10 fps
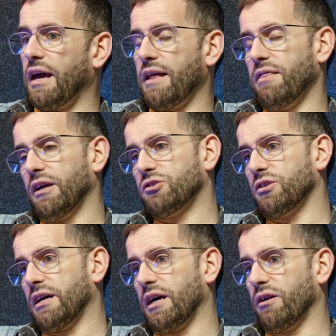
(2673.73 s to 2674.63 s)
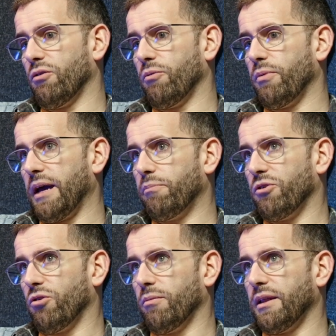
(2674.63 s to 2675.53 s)
in their scenario,
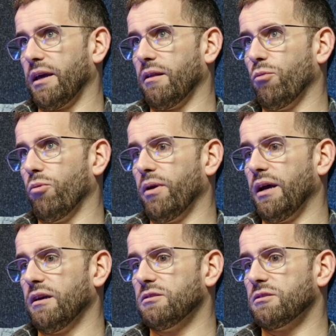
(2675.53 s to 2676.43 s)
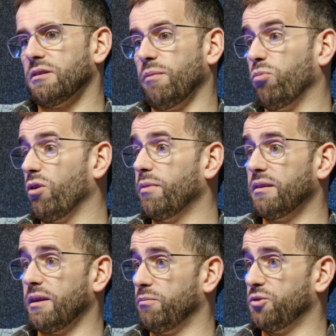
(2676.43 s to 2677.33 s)
predominantly at the moment, it's employment
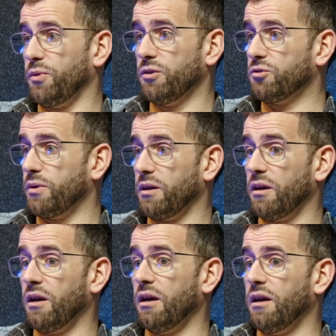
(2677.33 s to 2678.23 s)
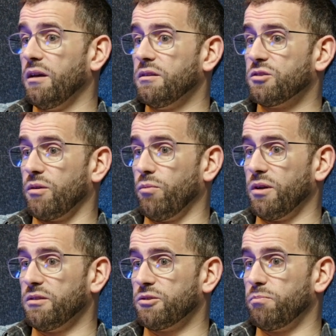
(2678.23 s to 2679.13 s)
type disputes where
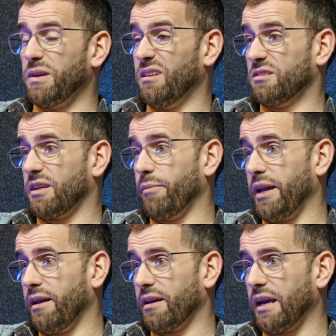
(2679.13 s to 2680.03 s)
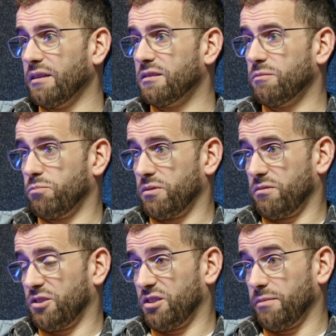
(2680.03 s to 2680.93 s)
someone's been discriminated against,
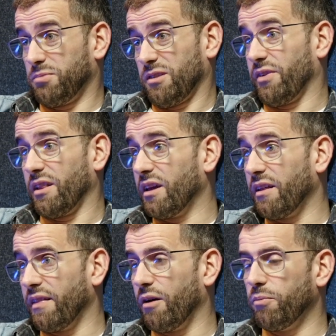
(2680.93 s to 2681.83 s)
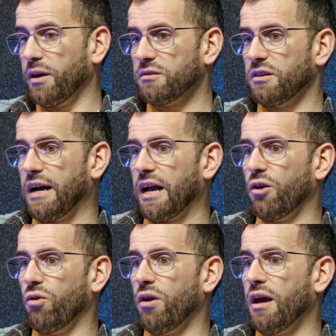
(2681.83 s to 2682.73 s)
specifically, like that would be a
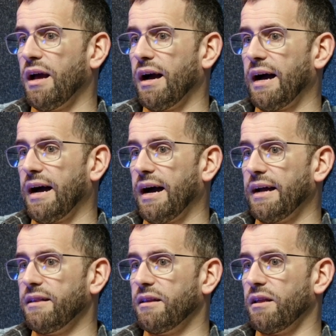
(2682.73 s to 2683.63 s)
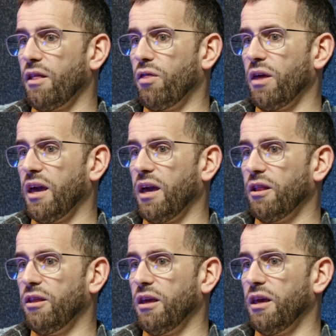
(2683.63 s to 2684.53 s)
scenario, and
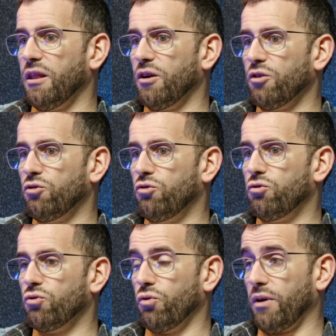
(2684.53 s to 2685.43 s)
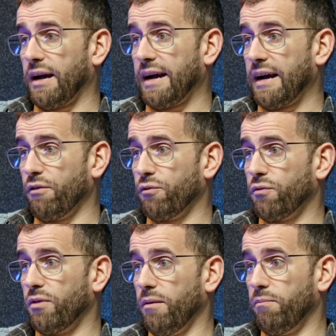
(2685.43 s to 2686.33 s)
they either don't
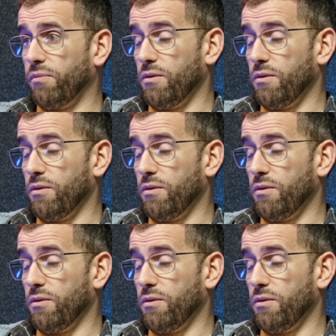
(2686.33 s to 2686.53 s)
have the